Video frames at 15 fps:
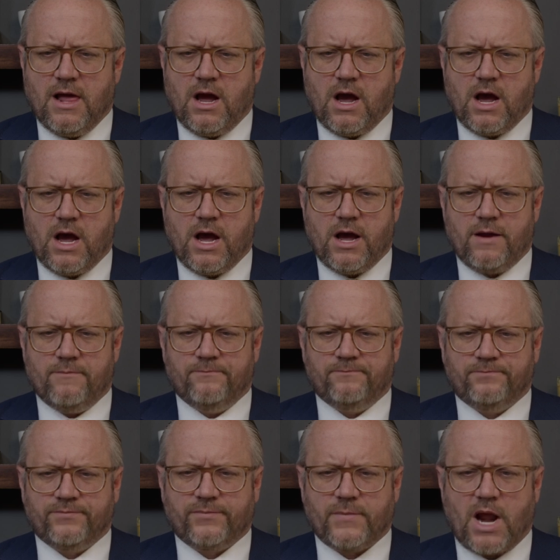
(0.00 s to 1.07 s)
Um,
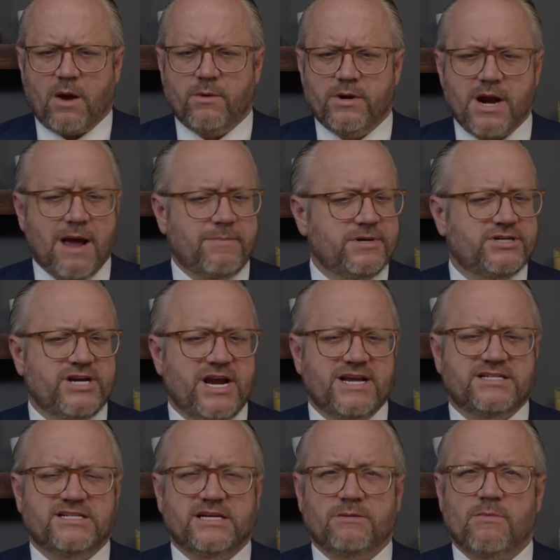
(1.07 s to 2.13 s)
I would not be
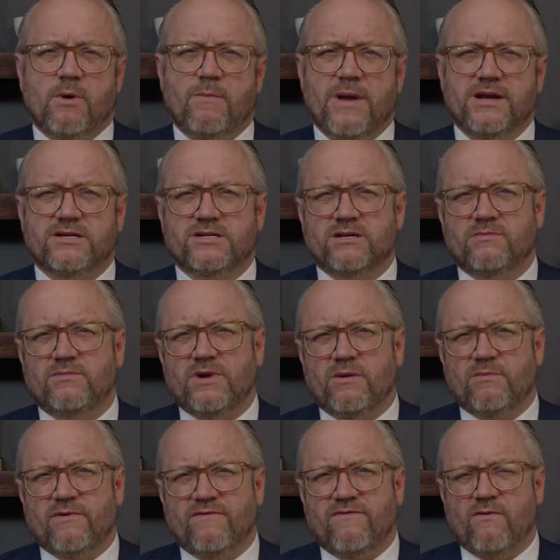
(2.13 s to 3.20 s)
chasing momentum.
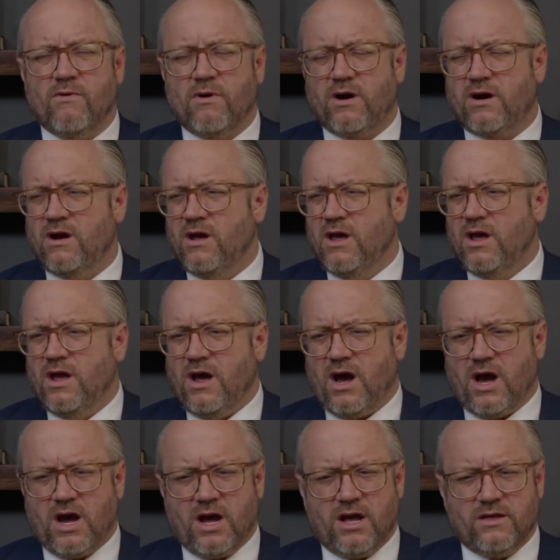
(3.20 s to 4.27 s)
Number four,
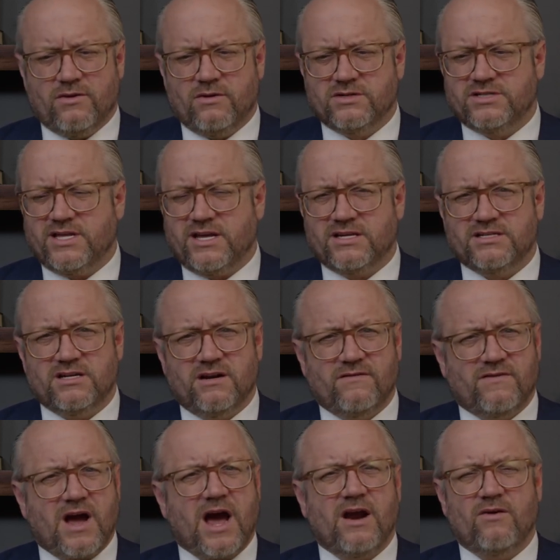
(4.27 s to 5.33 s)
uh, those things that have
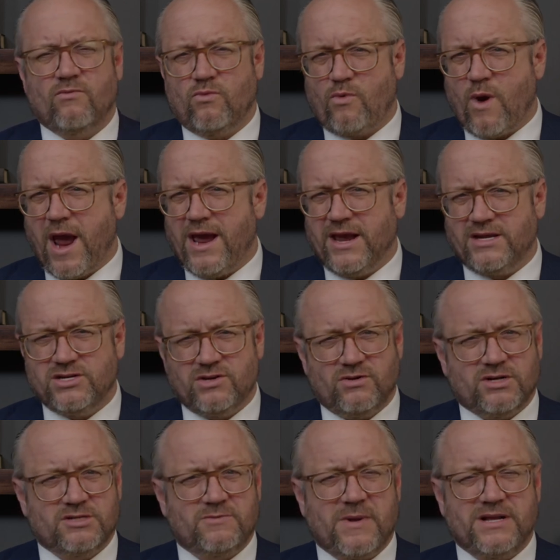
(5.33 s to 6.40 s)
gotten way too
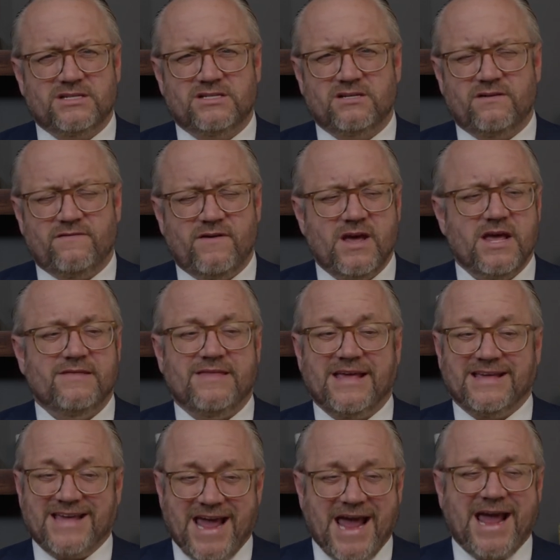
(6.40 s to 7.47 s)
expensive, they
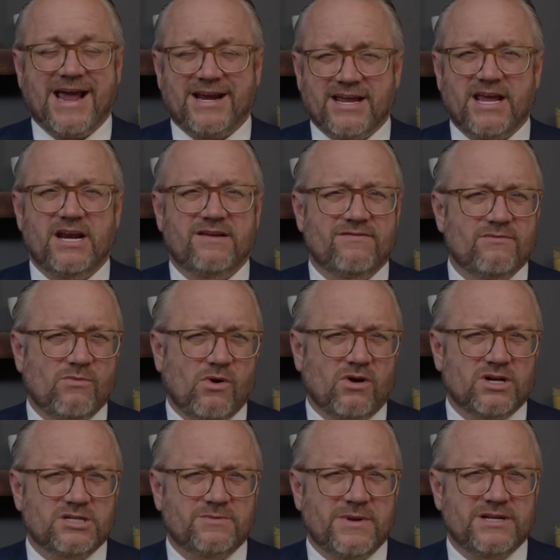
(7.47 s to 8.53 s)
can get even more
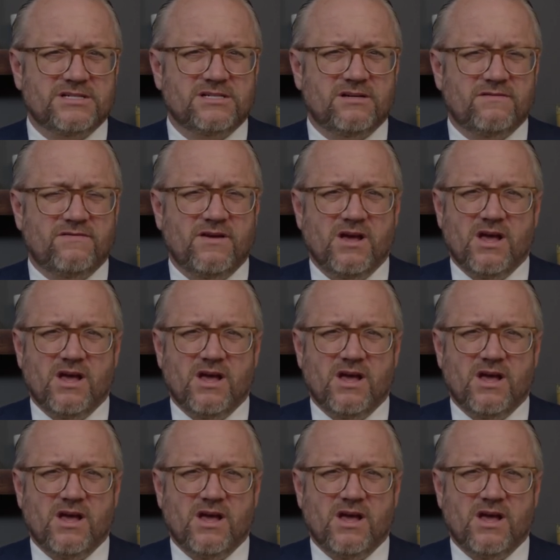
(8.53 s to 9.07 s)
expensive.